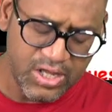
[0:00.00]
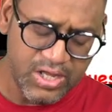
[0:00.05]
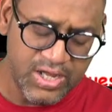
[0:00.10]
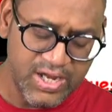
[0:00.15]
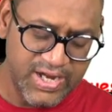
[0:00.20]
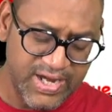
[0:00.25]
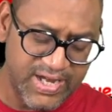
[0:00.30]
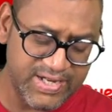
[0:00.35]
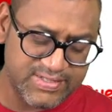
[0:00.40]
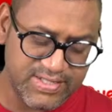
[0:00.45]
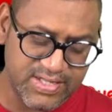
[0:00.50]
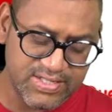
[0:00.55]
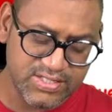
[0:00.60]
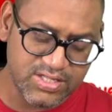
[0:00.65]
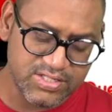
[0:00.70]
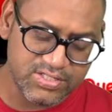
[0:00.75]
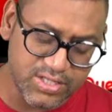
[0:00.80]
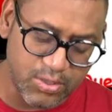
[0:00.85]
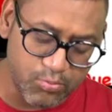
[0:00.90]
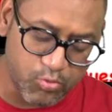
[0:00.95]
It says the
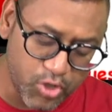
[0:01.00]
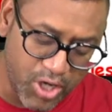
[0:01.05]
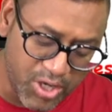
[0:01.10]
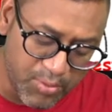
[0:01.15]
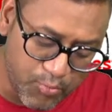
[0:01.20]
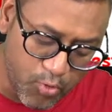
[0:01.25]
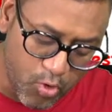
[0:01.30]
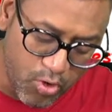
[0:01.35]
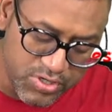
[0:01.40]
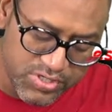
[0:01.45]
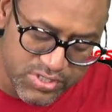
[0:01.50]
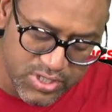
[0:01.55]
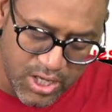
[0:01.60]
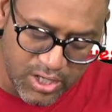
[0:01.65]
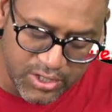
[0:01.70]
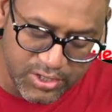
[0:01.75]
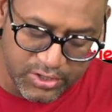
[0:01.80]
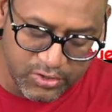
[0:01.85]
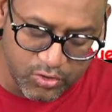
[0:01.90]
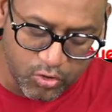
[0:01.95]
samurai bonds are
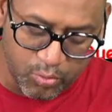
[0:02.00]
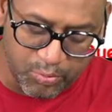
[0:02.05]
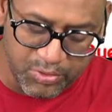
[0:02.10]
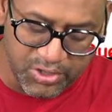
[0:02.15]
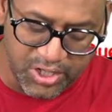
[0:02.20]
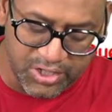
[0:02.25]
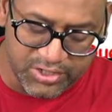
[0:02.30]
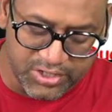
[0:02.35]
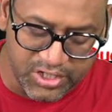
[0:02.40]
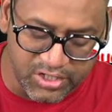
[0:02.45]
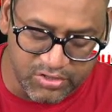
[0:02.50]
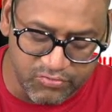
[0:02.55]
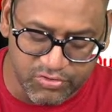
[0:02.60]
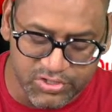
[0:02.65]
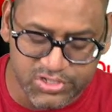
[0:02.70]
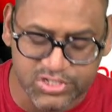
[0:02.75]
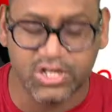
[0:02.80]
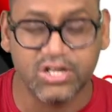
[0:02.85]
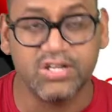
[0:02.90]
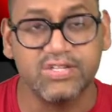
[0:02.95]
denominated in which
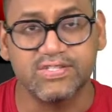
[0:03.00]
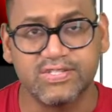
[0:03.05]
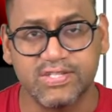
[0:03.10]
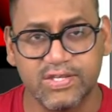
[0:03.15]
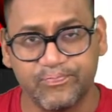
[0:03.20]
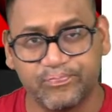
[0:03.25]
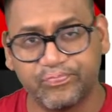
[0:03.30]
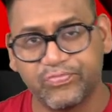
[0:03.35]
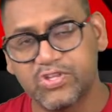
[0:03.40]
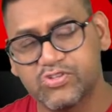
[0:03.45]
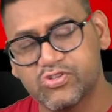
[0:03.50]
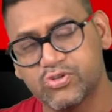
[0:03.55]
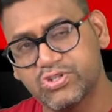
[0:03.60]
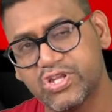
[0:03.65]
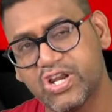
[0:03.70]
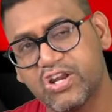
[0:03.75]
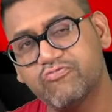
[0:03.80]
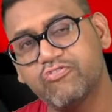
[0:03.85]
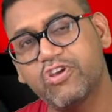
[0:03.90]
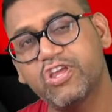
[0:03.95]
currency? So there are
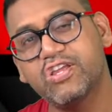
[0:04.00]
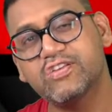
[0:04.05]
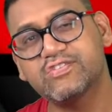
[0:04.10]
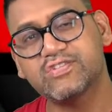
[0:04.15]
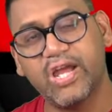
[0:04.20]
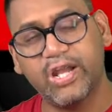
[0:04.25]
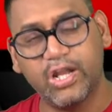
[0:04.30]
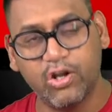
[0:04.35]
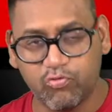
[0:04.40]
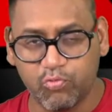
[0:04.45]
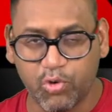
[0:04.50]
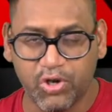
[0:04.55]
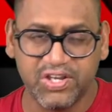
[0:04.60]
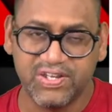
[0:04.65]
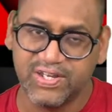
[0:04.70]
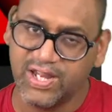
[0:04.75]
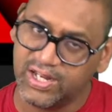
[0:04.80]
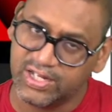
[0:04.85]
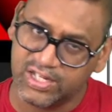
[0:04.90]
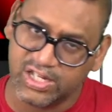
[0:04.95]
various kind of bond,
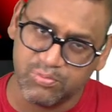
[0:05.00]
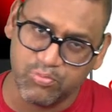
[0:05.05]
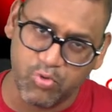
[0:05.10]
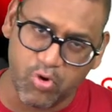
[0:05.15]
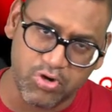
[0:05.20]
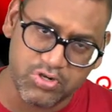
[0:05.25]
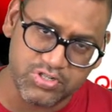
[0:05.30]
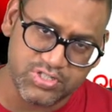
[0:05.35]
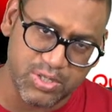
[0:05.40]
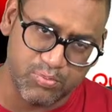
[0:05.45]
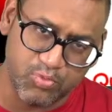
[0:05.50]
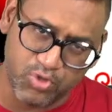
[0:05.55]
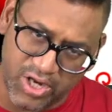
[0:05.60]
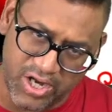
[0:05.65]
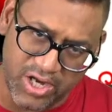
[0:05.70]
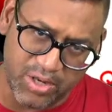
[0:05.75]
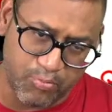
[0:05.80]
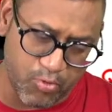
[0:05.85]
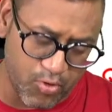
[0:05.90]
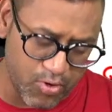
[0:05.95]
Yankee bond, samurai
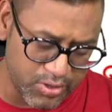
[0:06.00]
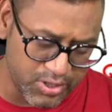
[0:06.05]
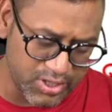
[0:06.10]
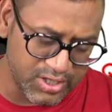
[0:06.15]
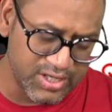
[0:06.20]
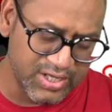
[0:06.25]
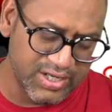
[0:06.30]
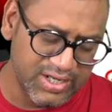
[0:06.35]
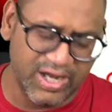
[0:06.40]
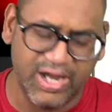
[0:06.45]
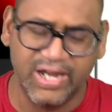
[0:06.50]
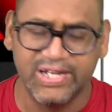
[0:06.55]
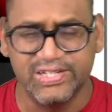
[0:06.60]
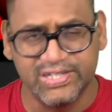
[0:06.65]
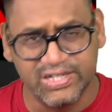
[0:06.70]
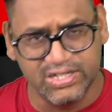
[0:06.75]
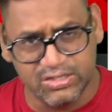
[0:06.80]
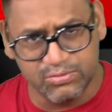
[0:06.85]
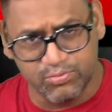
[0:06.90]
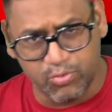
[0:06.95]
bond, high
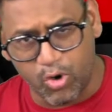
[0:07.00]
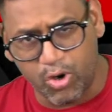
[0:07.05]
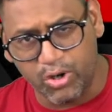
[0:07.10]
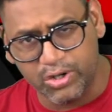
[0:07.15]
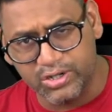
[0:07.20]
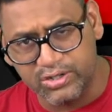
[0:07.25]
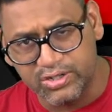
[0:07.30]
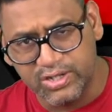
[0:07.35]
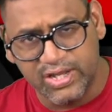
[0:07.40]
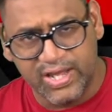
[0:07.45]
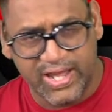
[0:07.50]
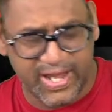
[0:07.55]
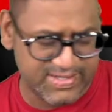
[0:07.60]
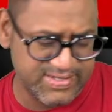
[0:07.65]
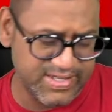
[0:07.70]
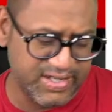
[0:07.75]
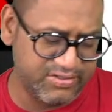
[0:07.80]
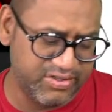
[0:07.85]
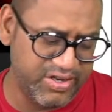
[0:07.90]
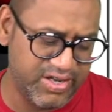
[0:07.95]
yield bond,
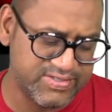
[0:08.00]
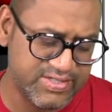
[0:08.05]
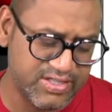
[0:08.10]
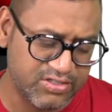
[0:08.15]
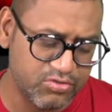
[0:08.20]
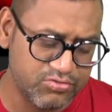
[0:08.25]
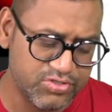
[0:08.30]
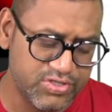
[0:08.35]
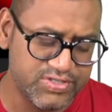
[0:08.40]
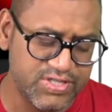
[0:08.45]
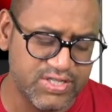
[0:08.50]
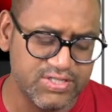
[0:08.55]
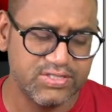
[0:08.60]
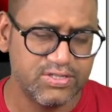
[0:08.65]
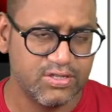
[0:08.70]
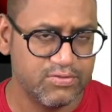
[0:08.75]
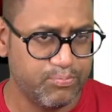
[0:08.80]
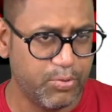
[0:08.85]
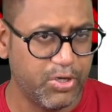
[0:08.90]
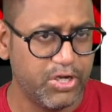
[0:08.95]
etc, etc. So it says
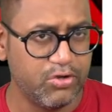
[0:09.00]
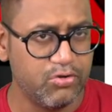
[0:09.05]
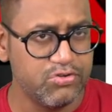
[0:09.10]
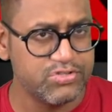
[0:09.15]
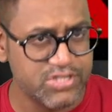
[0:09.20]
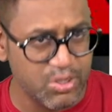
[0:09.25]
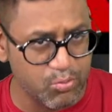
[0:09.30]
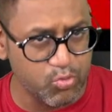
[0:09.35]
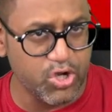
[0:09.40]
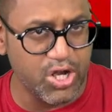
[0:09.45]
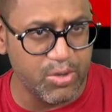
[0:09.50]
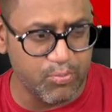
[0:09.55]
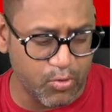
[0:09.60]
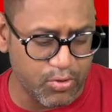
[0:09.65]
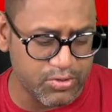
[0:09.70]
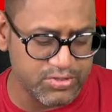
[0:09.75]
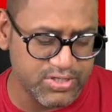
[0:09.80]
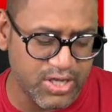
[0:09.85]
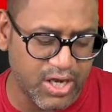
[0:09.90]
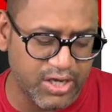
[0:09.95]
particular samurai bonds
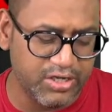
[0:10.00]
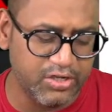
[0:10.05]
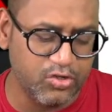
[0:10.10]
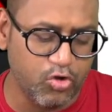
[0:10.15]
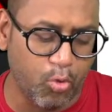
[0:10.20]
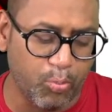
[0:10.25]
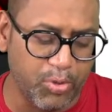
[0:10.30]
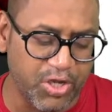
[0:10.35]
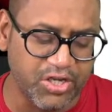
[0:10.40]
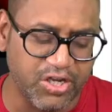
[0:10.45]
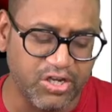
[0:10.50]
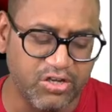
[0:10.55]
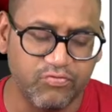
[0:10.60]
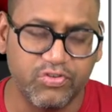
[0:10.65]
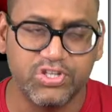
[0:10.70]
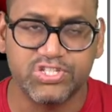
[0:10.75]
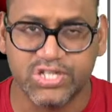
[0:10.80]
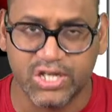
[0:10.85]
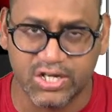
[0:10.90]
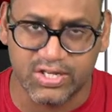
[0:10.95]
are denominated in which
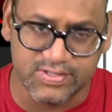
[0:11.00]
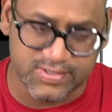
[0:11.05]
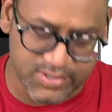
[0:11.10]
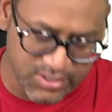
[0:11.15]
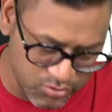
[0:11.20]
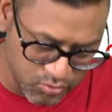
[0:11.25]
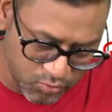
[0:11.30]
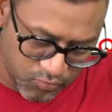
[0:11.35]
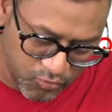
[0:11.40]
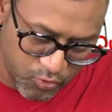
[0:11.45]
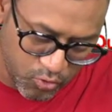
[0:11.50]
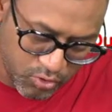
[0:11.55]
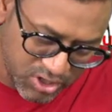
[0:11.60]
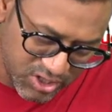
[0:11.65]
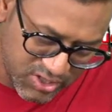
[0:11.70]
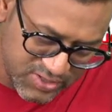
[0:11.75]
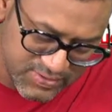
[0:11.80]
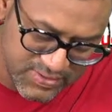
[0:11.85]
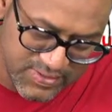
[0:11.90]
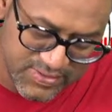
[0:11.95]
currency? So 4
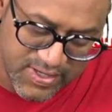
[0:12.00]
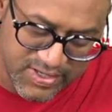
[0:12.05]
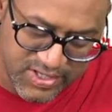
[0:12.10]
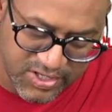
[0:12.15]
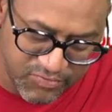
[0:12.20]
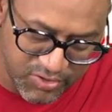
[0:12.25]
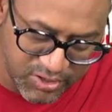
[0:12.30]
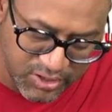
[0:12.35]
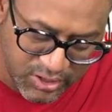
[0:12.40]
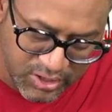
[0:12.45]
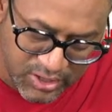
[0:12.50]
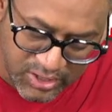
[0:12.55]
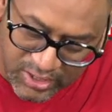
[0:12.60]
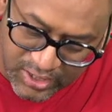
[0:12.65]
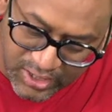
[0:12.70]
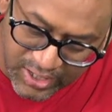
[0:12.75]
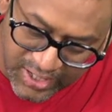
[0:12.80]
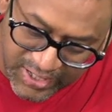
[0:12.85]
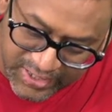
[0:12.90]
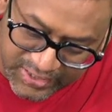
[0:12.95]
currencies are given,
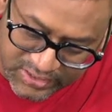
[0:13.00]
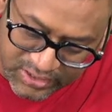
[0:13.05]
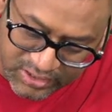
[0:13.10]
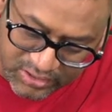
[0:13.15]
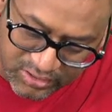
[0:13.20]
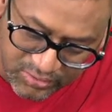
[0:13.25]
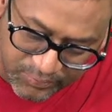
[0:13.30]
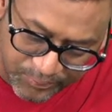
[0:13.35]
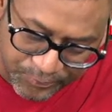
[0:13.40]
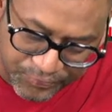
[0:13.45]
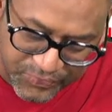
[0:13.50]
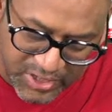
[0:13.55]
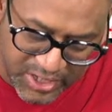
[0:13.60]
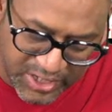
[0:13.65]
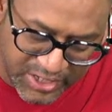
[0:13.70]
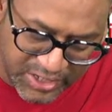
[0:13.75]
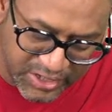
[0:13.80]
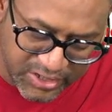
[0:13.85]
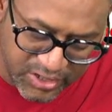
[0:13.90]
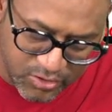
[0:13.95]
either
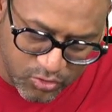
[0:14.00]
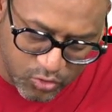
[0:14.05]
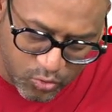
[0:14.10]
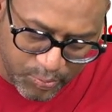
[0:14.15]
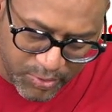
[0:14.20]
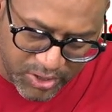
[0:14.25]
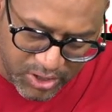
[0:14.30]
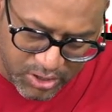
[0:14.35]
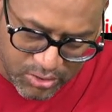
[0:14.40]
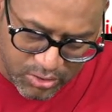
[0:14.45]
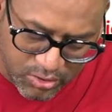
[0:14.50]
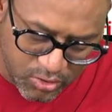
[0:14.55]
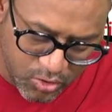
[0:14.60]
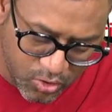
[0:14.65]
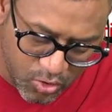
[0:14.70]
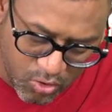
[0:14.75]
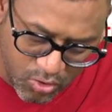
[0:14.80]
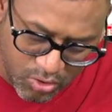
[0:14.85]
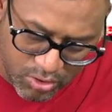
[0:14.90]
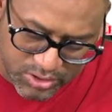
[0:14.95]
Indian rupee,
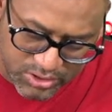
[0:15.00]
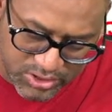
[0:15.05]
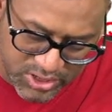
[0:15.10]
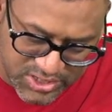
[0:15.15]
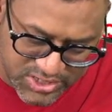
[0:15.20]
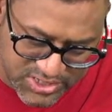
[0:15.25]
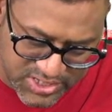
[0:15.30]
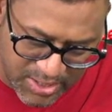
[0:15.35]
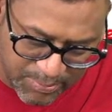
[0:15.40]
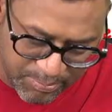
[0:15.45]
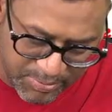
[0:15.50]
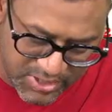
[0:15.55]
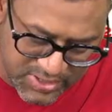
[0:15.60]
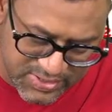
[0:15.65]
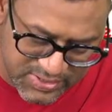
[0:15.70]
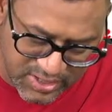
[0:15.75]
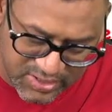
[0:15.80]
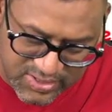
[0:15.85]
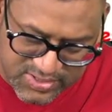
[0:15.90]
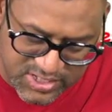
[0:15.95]
or the Japanese
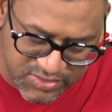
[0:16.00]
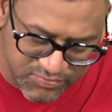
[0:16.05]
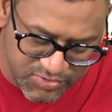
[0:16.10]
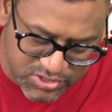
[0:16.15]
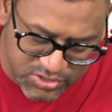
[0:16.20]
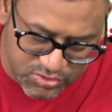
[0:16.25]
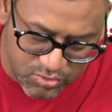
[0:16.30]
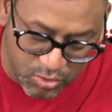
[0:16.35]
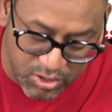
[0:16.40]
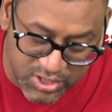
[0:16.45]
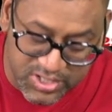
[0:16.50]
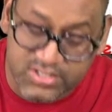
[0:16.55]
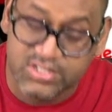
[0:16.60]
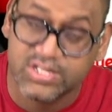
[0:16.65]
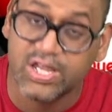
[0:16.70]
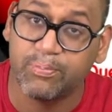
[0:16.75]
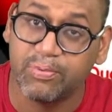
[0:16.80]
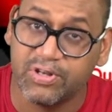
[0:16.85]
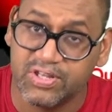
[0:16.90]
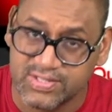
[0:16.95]
currency, which is called as
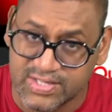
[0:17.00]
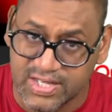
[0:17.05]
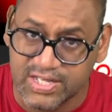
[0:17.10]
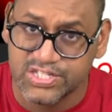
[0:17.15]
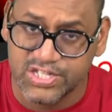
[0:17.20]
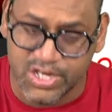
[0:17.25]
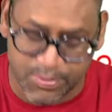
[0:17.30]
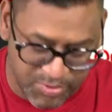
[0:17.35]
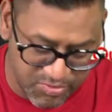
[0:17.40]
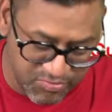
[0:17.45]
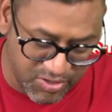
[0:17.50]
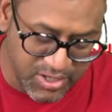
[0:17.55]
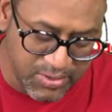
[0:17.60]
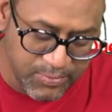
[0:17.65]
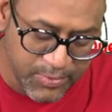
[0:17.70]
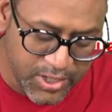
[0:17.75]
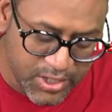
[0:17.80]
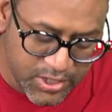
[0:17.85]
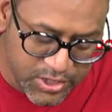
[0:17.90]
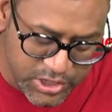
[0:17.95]
Japanese yen, JPY,
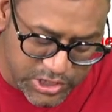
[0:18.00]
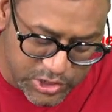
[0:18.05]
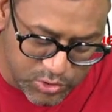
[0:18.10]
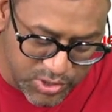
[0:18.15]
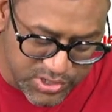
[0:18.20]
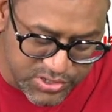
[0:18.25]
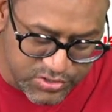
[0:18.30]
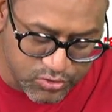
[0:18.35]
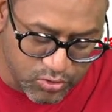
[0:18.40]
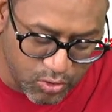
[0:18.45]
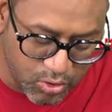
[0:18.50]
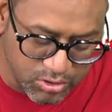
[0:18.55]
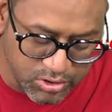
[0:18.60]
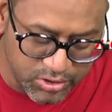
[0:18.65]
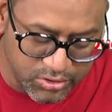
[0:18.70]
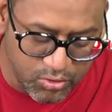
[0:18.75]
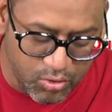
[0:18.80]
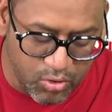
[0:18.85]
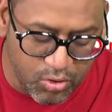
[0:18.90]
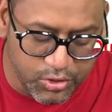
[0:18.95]
US dollar,
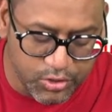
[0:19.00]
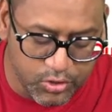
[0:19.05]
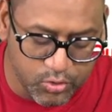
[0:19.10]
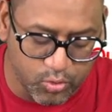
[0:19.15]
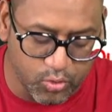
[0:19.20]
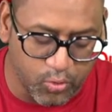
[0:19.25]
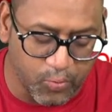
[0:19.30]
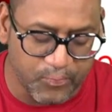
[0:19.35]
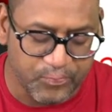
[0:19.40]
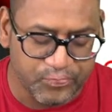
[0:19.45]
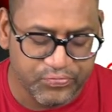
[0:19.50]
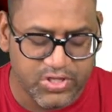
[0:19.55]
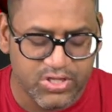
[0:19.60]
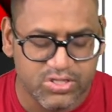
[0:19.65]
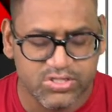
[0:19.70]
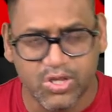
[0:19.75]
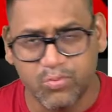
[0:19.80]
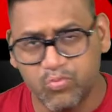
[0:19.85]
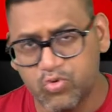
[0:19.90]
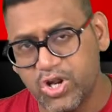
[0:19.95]
or euro.
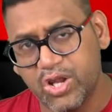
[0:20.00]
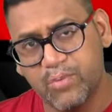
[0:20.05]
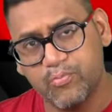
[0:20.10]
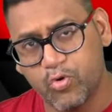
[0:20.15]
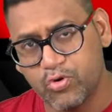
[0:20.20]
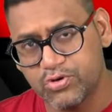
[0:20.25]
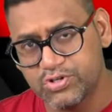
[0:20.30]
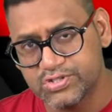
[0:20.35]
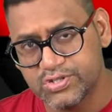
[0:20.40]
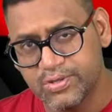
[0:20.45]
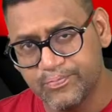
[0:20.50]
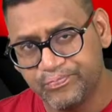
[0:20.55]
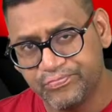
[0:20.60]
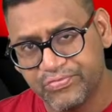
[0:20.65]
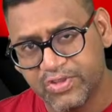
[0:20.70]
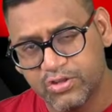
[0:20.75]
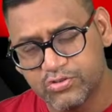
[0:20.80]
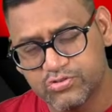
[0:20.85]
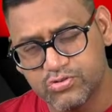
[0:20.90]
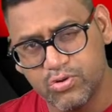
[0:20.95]
Samurai bonds.
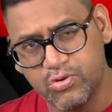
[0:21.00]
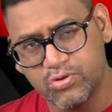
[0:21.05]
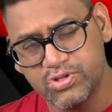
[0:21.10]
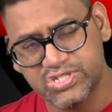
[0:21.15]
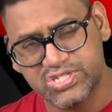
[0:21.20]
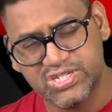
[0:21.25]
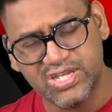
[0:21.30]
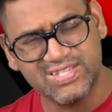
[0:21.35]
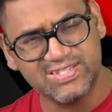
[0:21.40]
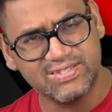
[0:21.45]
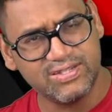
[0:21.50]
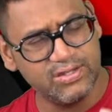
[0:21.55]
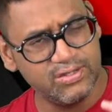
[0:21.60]
So just